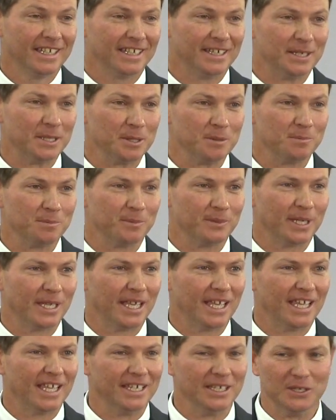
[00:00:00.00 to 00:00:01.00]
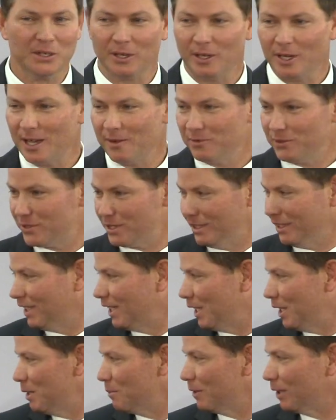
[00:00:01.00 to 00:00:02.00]
And, you know, I haven't seen
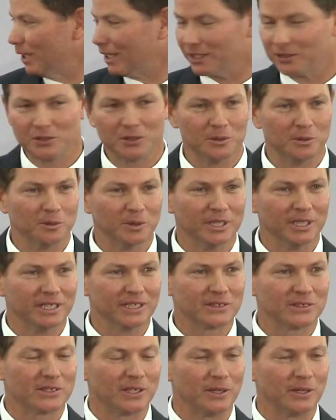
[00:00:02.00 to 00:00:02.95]
Kim in like 2 weeks,